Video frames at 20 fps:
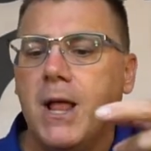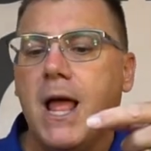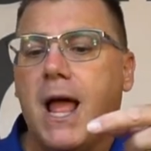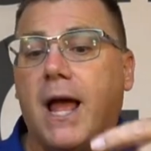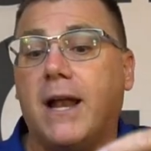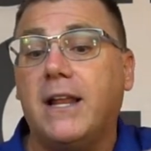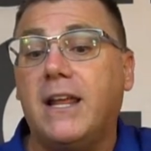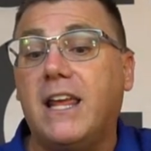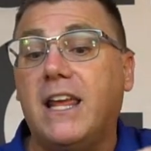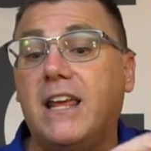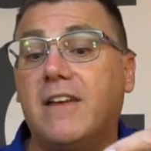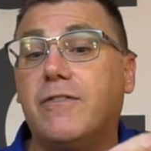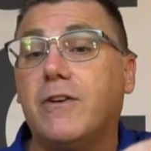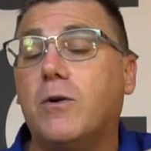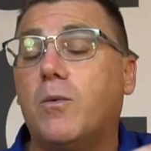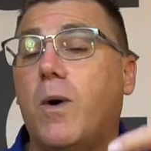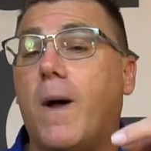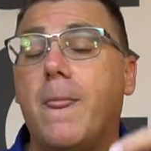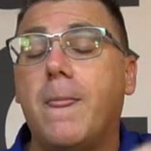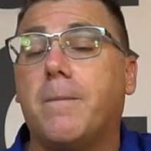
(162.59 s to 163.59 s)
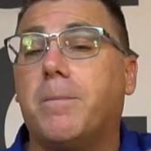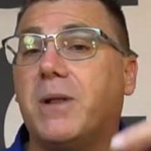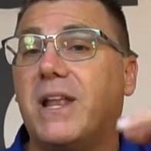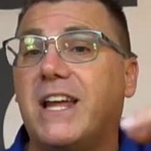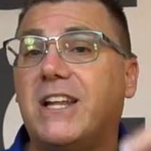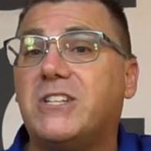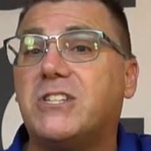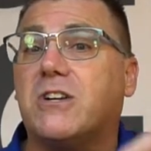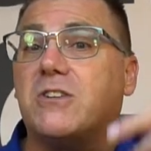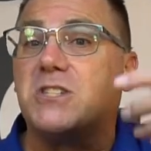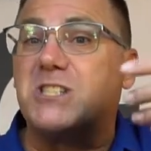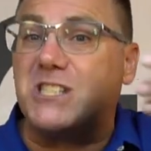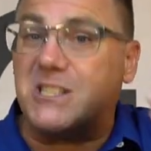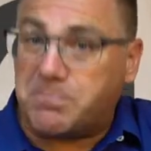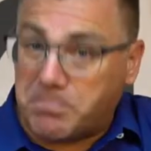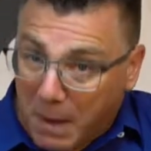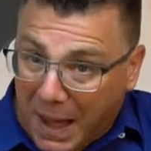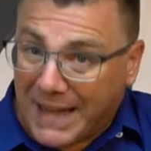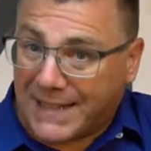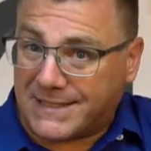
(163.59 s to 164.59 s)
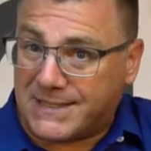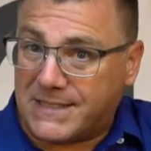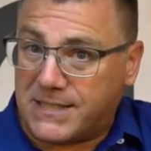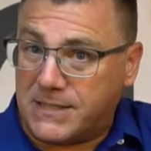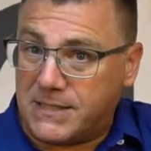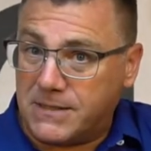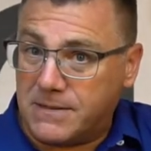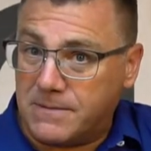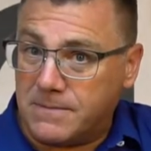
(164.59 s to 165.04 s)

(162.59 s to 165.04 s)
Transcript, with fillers: And even when the blades are spent